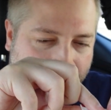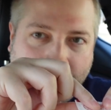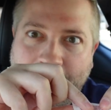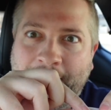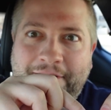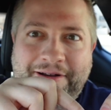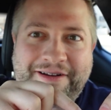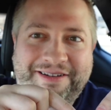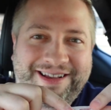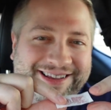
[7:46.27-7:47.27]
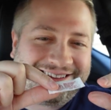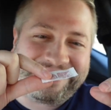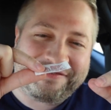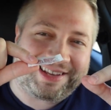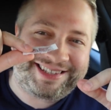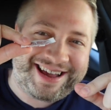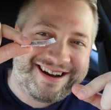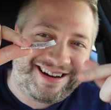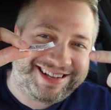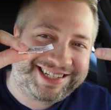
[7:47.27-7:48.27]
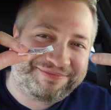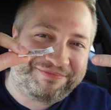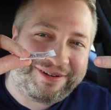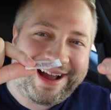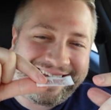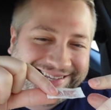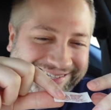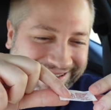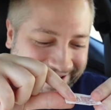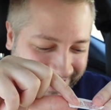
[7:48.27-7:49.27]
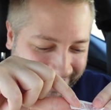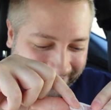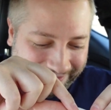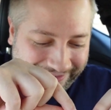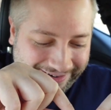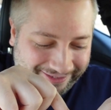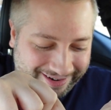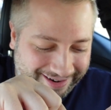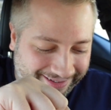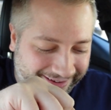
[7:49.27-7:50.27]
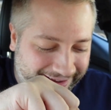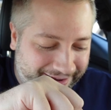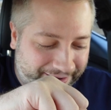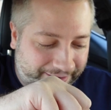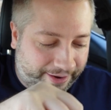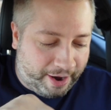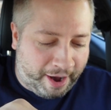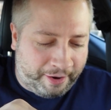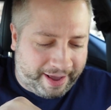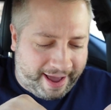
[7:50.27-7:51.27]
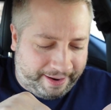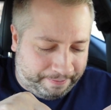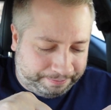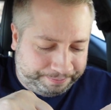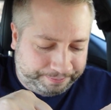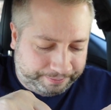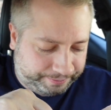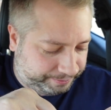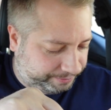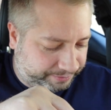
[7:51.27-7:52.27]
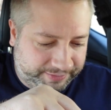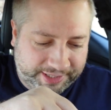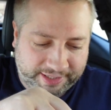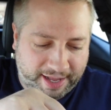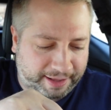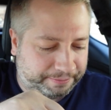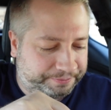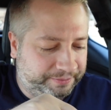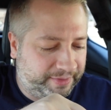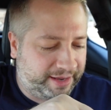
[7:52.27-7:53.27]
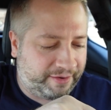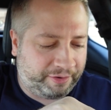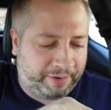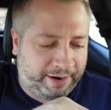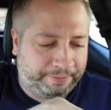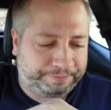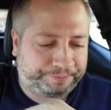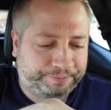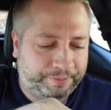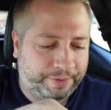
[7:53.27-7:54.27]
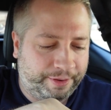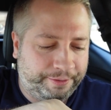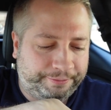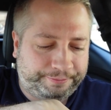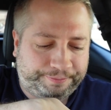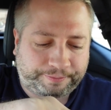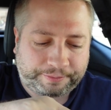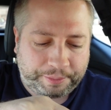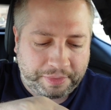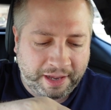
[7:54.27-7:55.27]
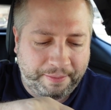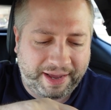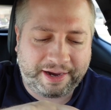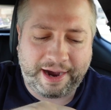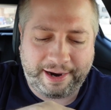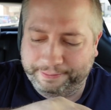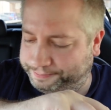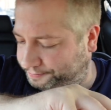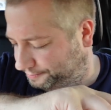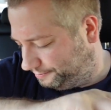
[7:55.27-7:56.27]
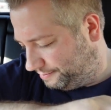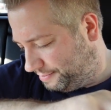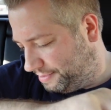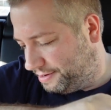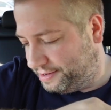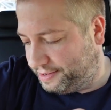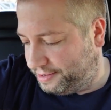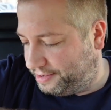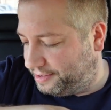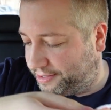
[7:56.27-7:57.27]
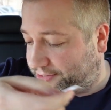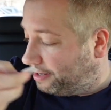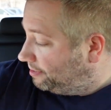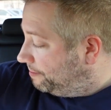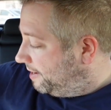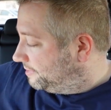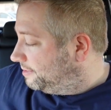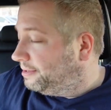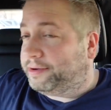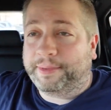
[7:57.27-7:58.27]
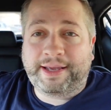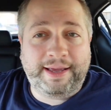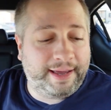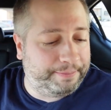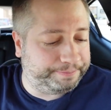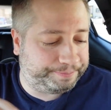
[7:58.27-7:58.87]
you don't have to tear it, it just breaks. What a world. Oh God. Salt everywhere. In my car. This car's a mess. Oh my God.